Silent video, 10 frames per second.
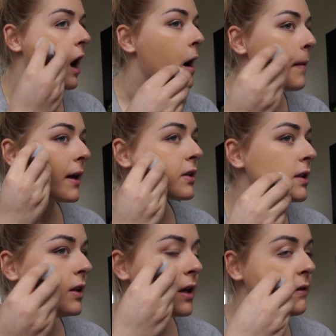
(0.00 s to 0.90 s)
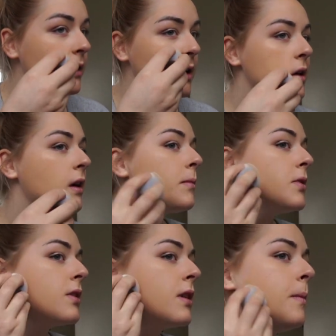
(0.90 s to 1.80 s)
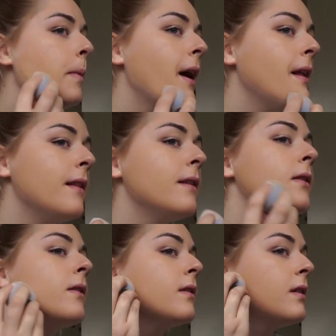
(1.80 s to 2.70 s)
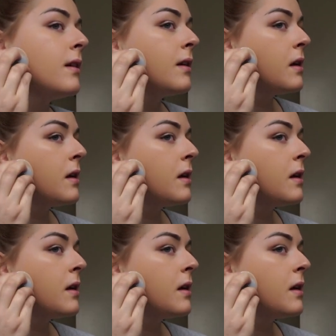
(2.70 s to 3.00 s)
I'm just gonna paint this on.